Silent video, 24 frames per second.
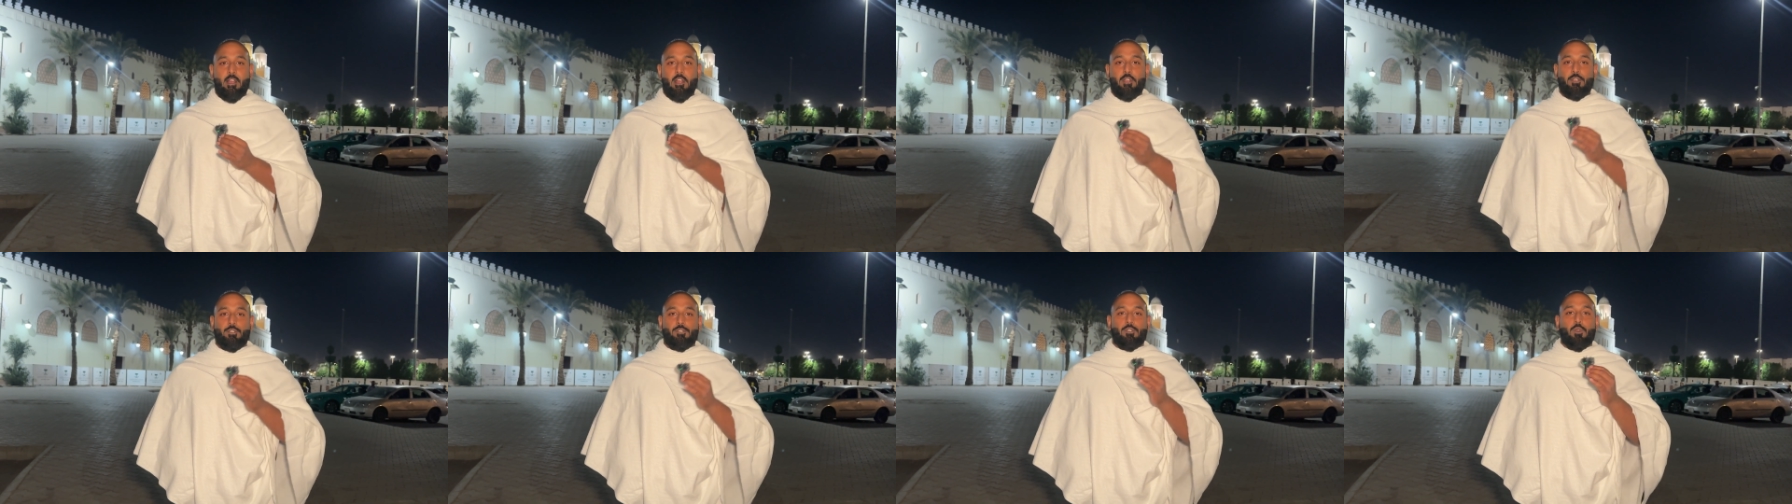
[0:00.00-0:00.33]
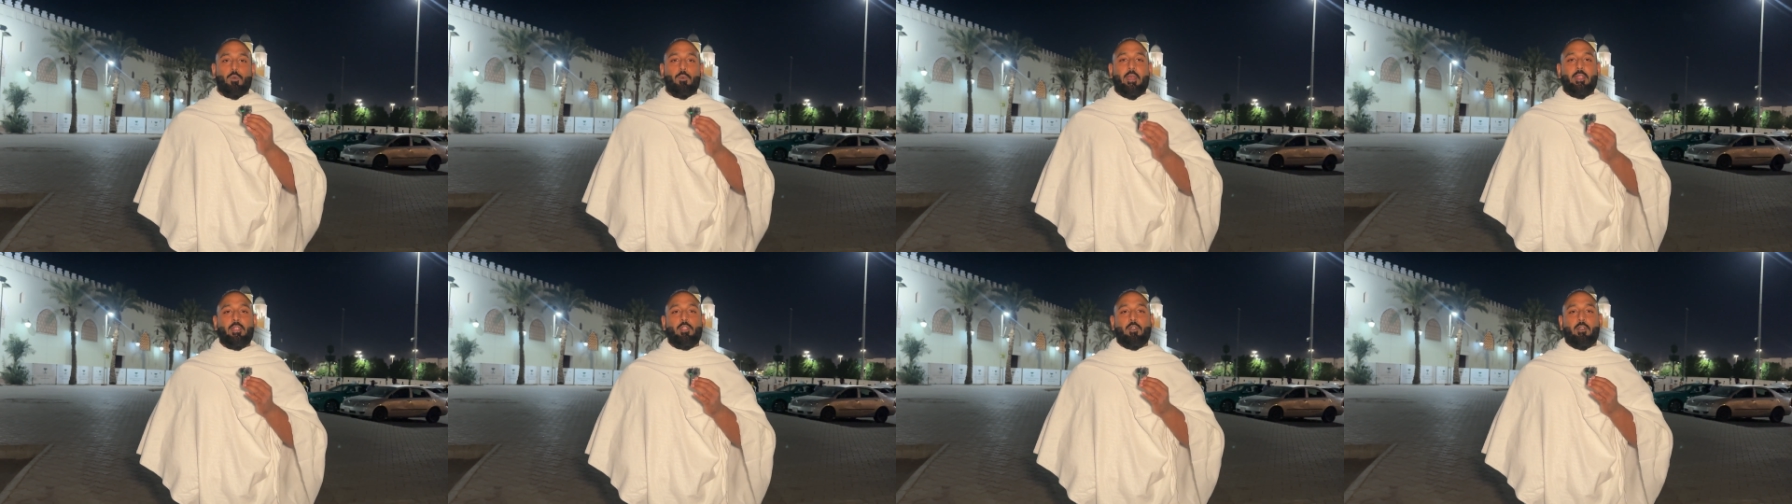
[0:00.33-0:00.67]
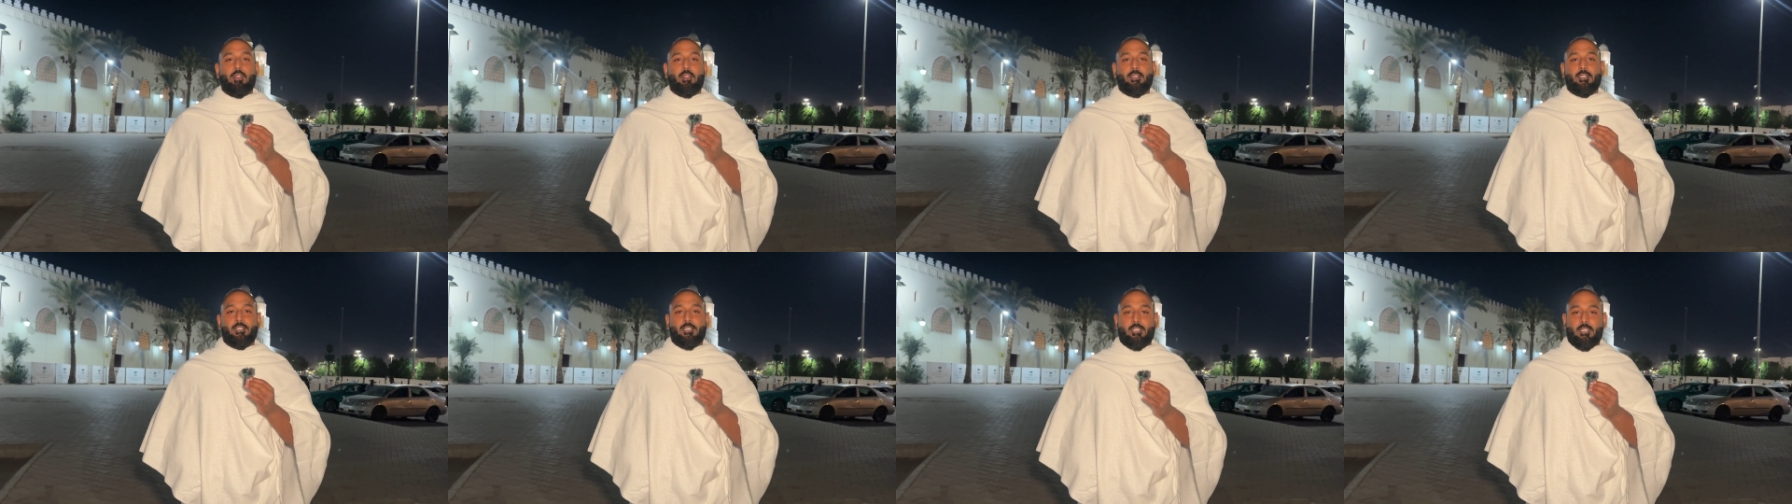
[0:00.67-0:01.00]
So when you're
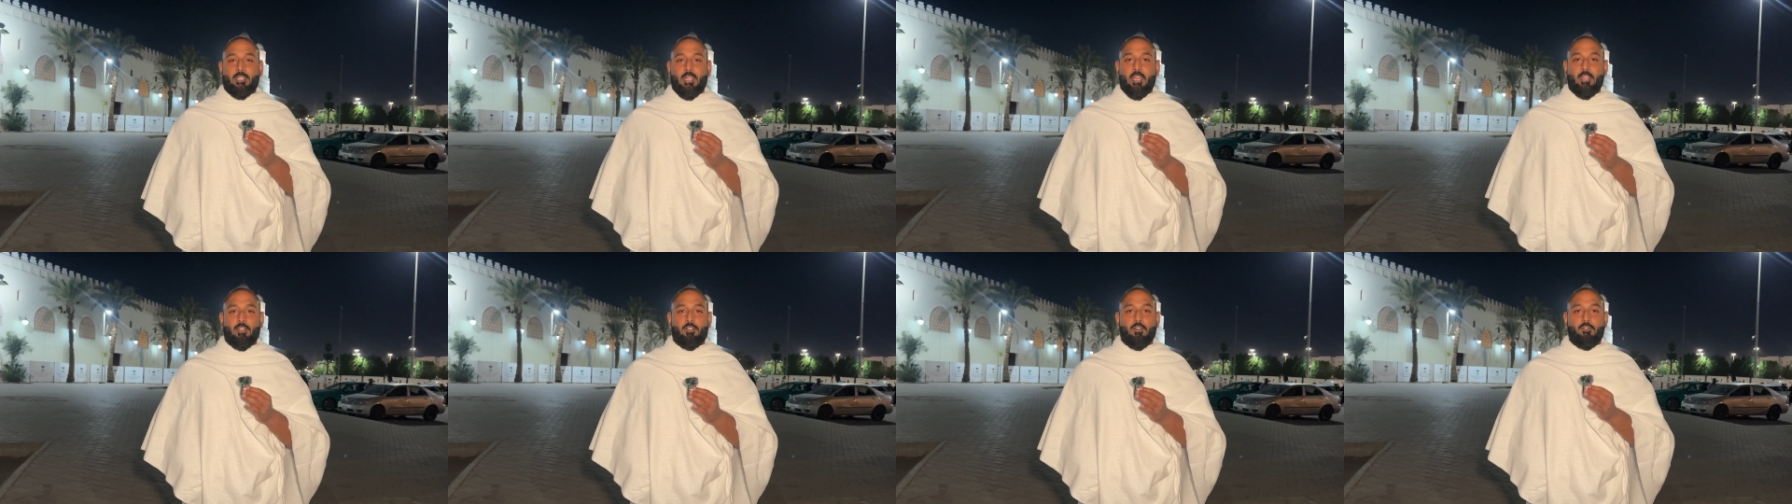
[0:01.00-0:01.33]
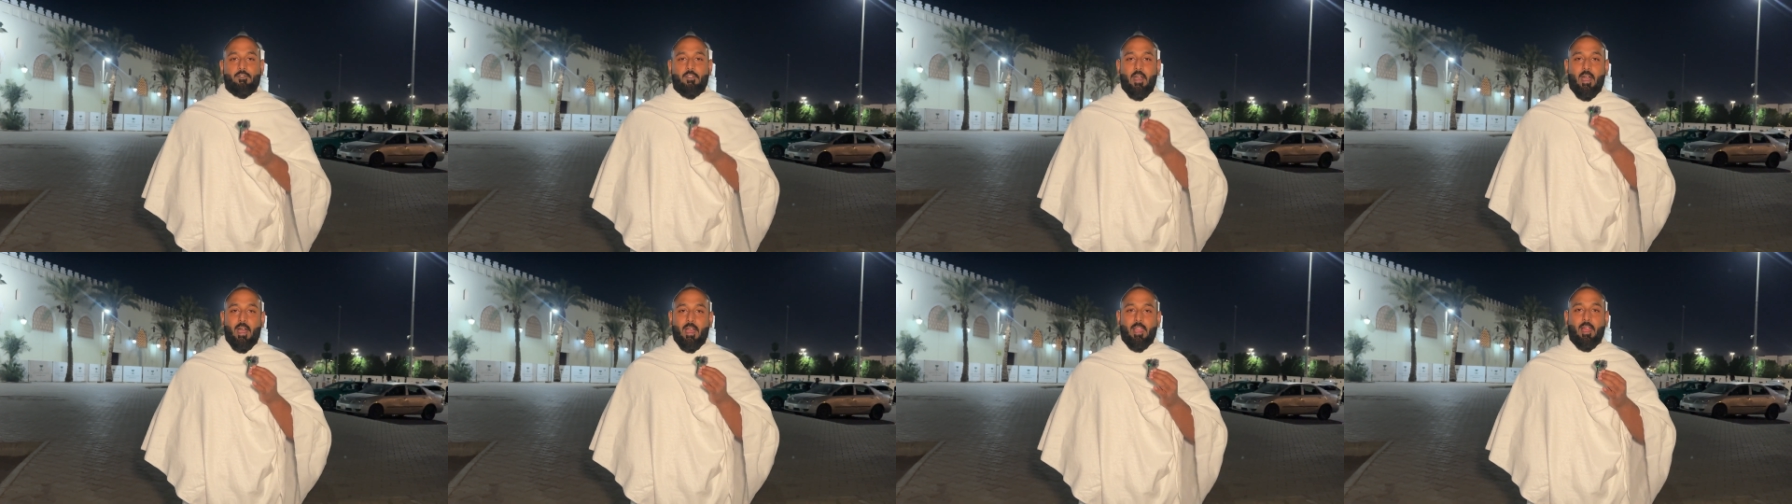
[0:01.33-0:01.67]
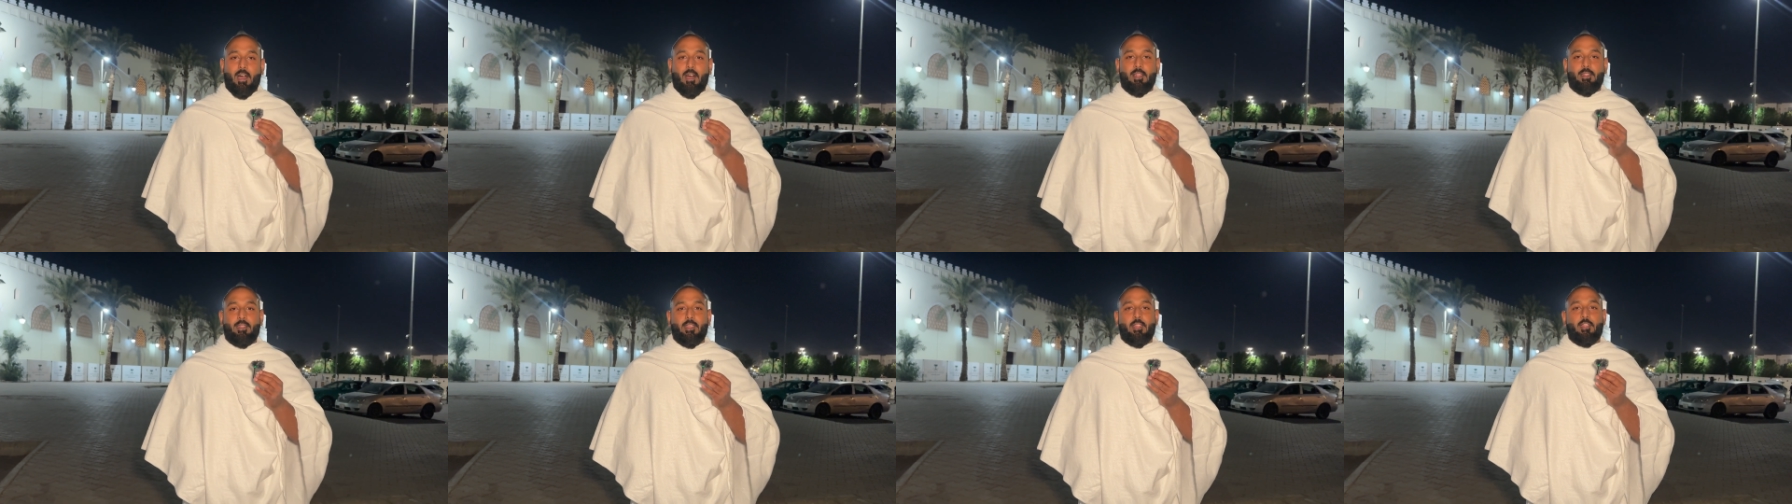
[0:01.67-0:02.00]
in state of
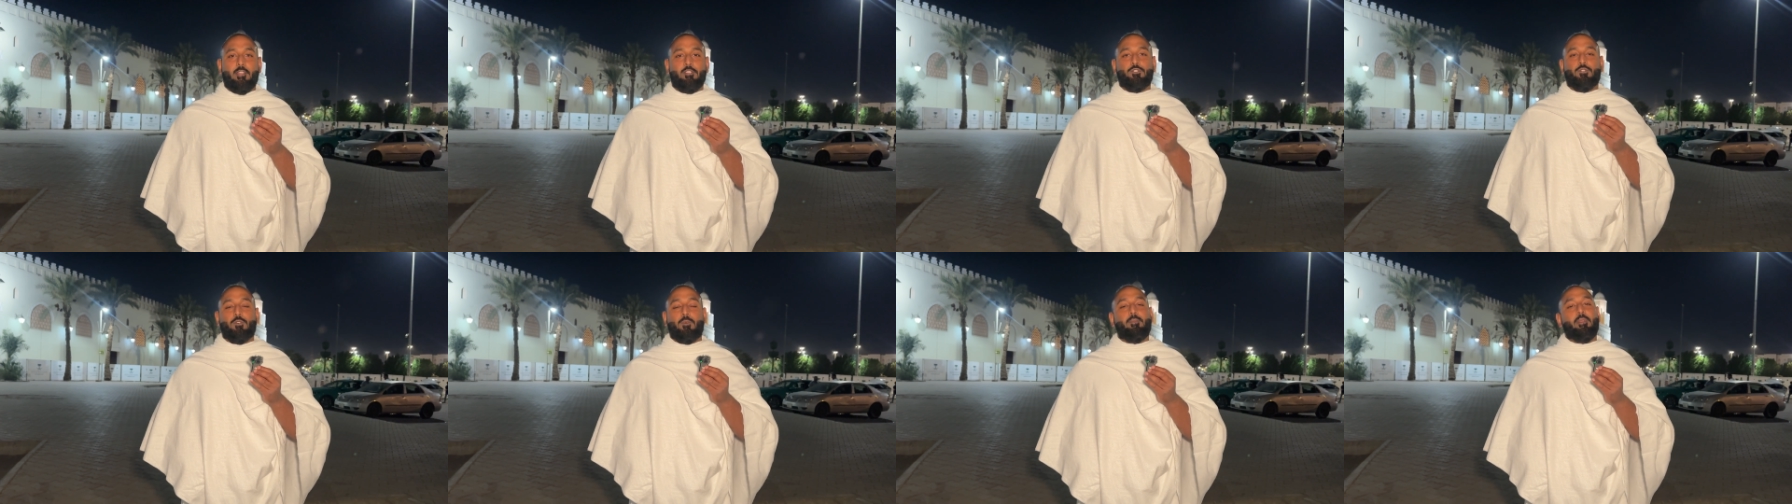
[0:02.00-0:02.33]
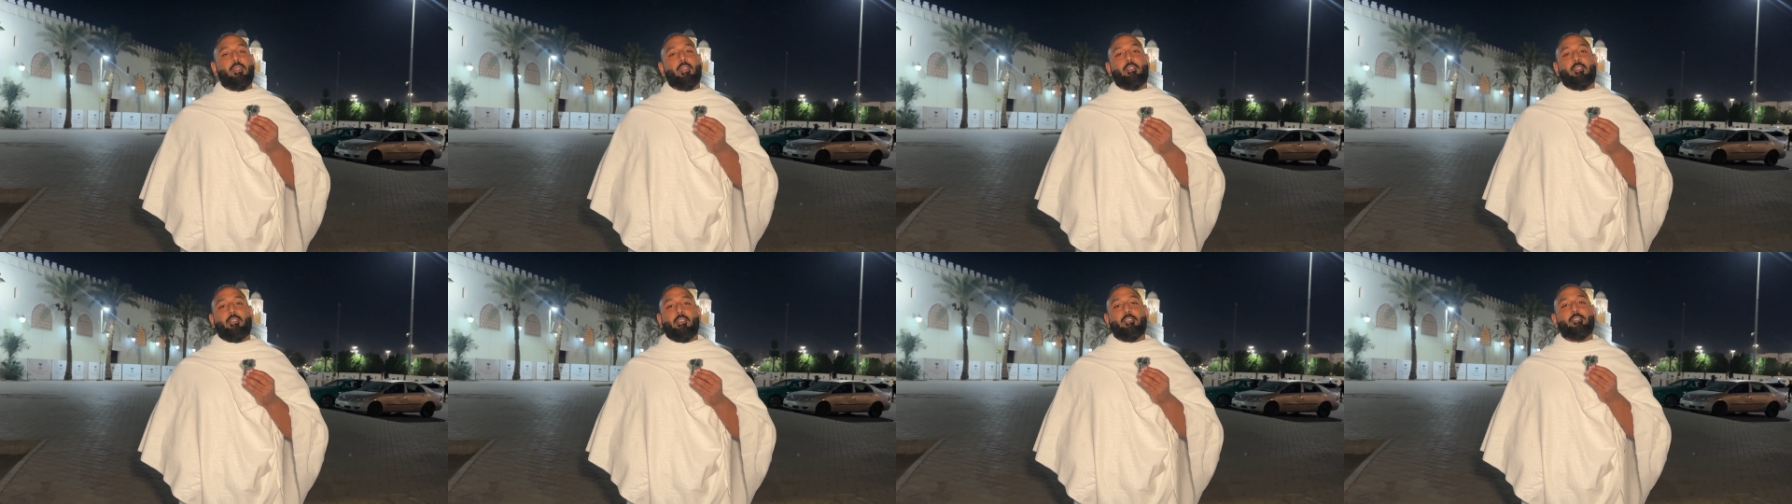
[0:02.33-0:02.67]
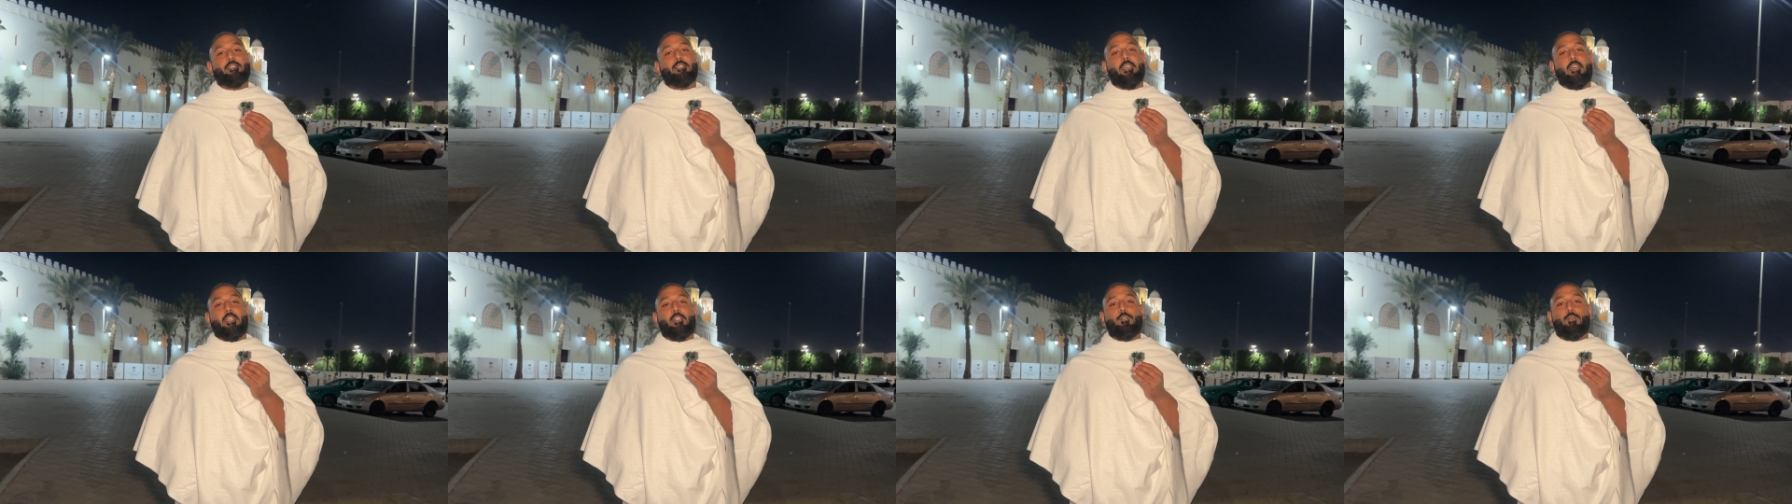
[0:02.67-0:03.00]
halal, there are so many
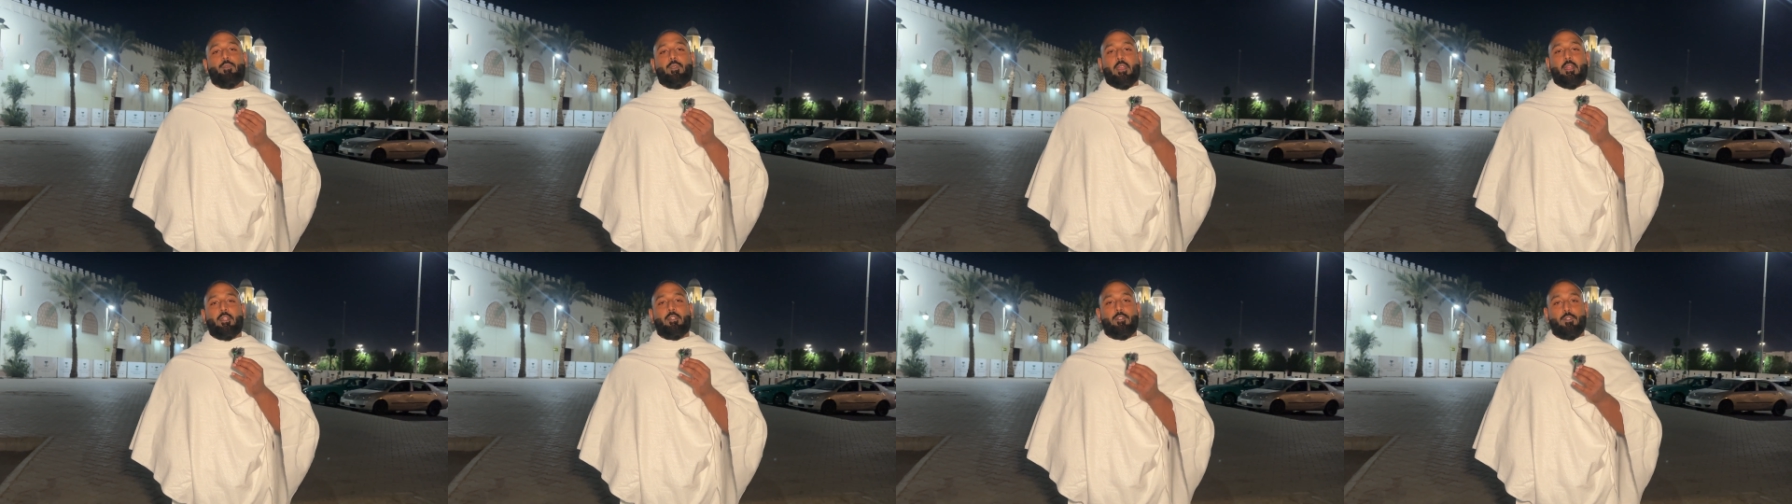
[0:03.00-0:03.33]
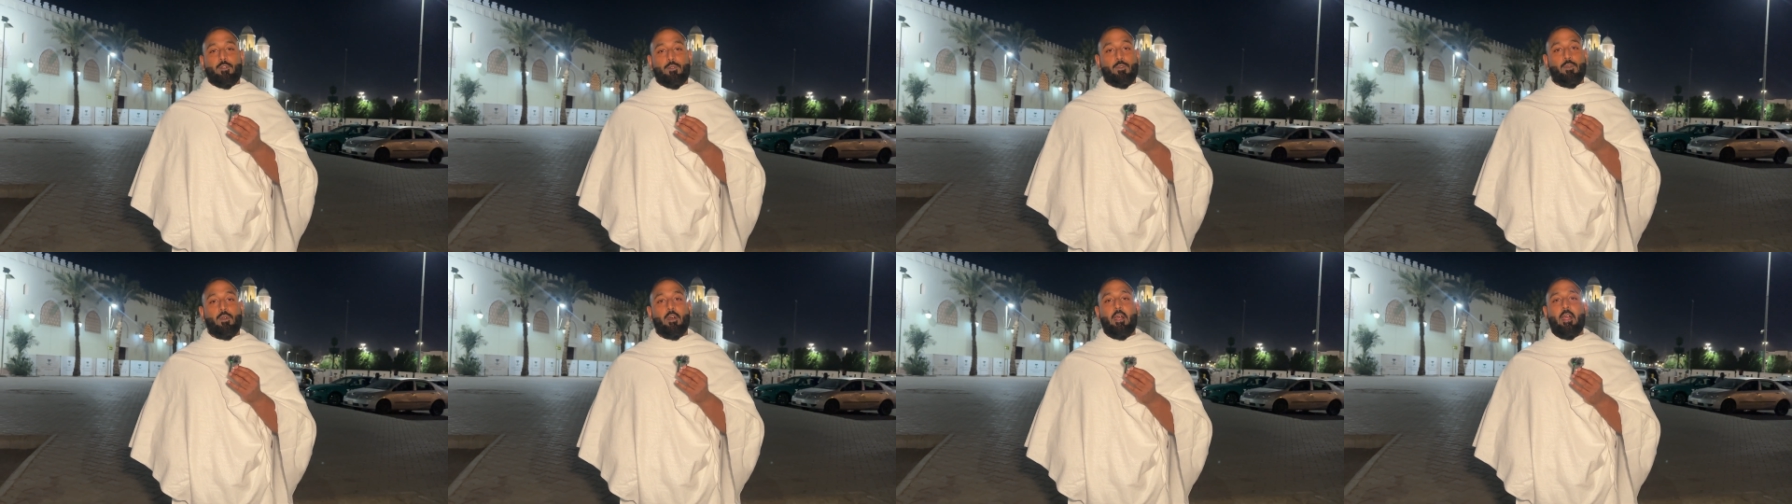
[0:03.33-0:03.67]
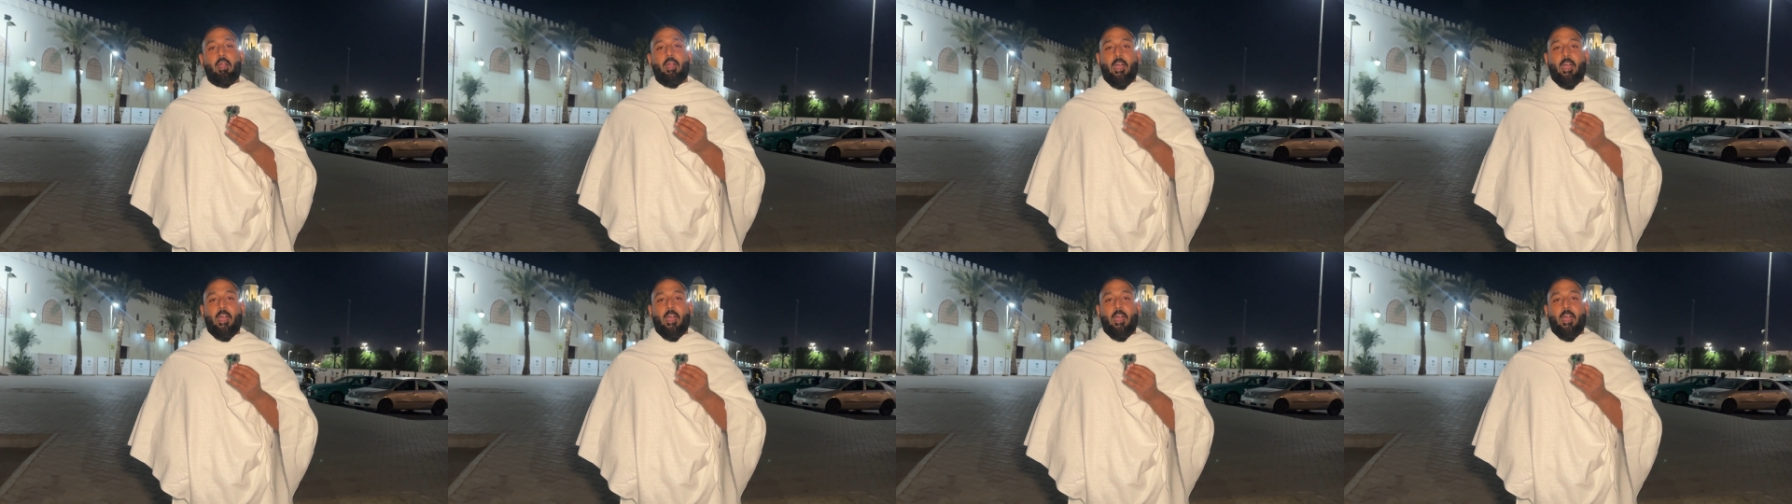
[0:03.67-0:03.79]
things that you can do.